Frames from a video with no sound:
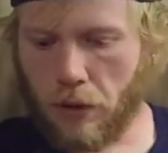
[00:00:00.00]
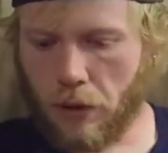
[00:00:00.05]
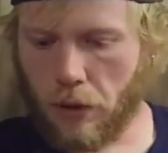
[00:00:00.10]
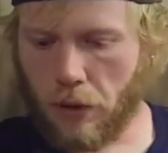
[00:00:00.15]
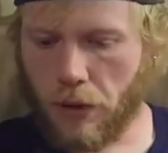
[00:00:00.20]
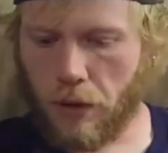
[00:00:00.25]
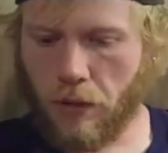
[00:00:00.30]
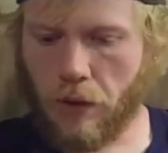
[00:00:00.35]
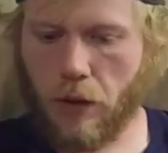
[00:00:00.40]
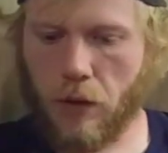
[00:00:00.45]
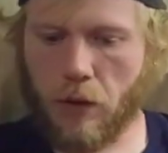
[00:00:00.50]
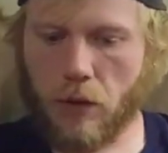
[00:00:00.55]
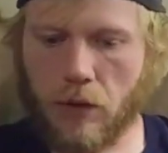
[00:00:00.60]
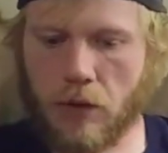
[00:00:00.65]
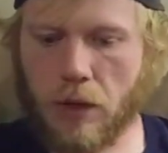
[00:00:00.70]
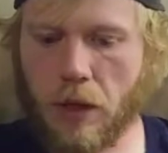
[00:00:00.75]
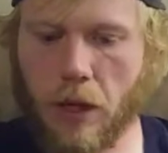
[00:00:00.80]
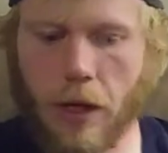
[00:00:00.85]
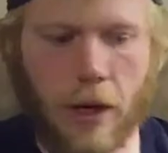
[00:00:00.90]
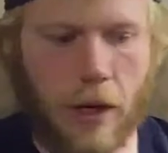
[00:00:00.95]
Get rid of those
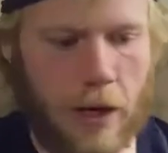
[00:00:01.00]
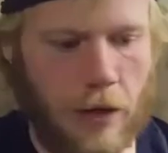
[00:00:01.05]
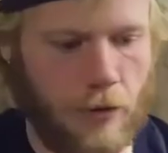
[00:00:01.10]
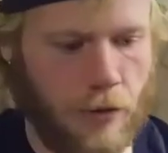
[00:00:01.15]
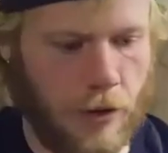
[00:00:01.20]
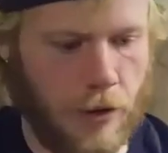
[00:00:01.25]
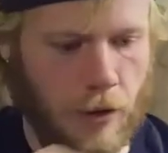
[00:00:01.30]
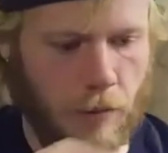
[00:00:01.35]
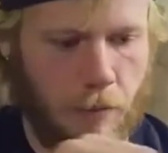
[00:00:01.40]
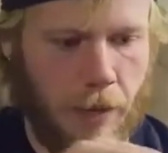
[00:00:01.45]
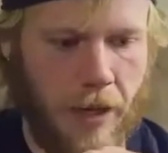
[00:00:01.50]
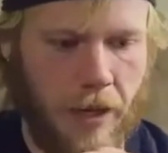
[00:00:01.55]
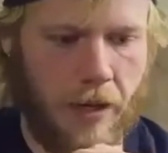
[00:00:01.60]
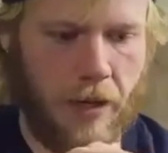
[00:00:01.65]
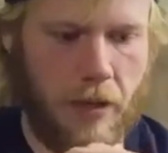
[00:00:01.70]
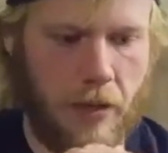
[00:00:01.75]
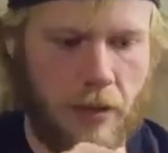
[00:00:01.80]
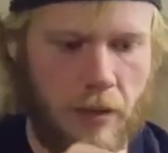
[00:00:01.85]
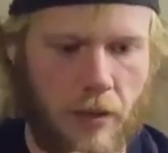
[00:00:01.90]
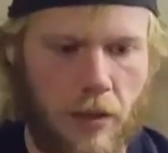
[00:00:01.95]
dehydrator
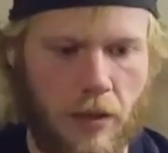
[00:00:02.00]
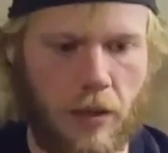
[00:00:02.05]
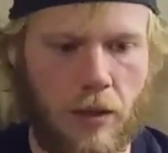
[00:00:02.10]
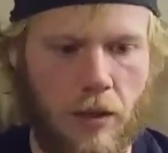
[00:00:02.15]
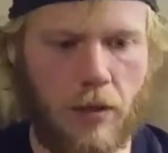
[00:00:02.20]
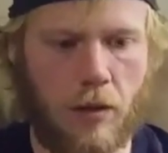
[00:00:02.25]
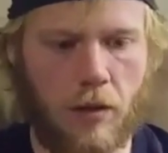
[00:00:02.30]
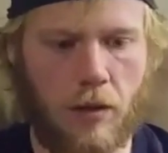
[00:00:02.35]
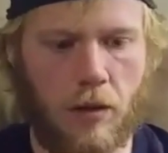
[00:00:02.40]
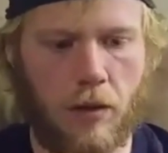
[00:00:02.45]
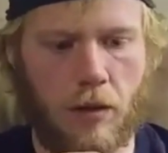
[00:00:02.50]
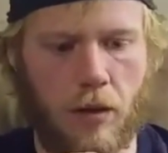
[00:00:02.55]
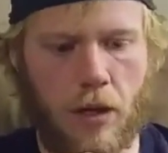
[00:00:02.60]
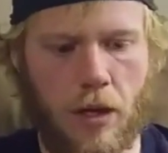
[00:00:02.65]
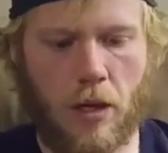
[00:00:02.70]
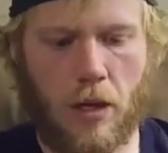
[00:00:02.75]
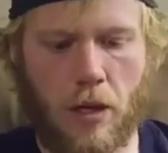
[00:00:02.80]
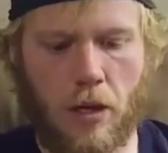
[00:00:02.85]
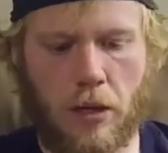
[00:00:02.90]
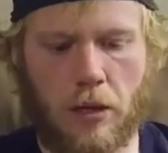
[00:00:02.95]
packs.
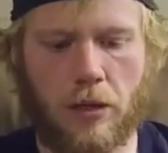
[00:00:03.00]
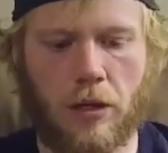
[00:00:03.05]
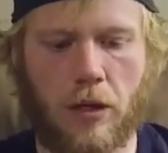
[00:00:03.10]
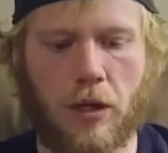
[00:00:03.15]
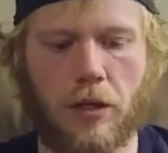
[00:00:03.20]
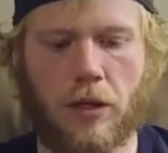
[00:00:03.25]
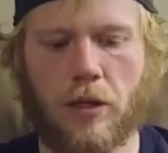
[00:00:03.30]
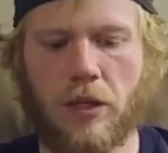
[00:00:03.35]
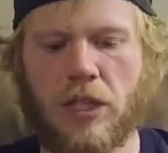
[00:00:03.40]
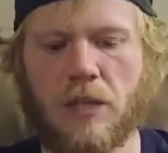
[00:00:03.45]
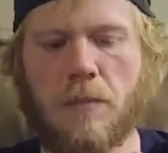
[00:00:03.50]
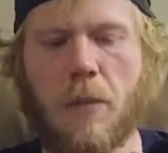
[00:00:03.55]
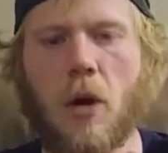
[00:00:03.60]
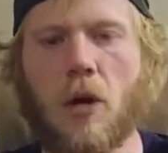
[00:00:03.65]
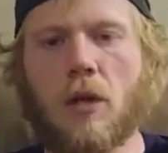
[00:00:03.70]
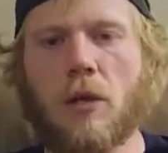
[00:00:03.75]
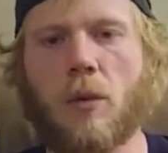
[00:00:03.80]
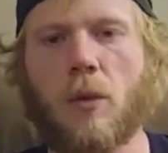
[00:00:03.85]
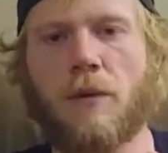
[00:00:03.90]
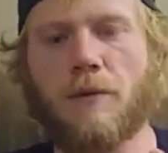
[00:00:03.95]
Let's look at the
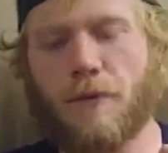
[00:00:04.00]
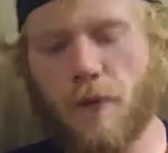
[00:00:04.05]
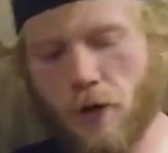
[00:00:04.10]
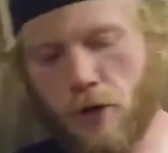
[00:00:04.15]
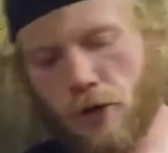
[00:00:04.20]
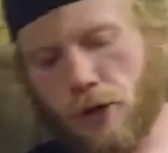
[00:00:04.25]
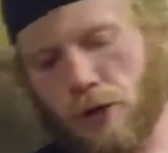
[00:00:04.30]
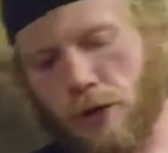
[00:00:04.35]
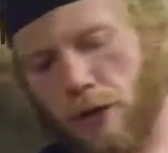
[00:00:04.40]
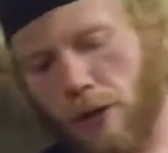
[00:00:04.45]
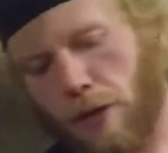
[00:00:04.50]
smaller one first.